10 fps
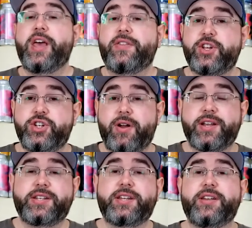This year, I
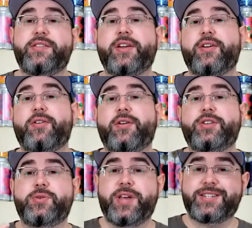did their
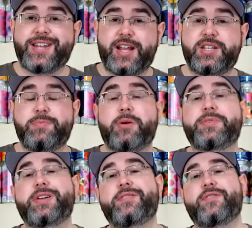2019
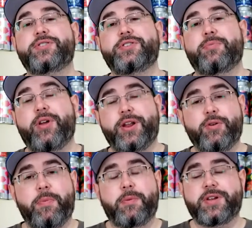pumpkin versus their brand
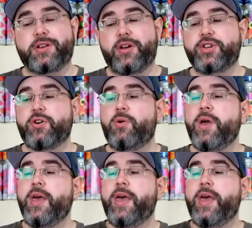new Pumpkin Nitro.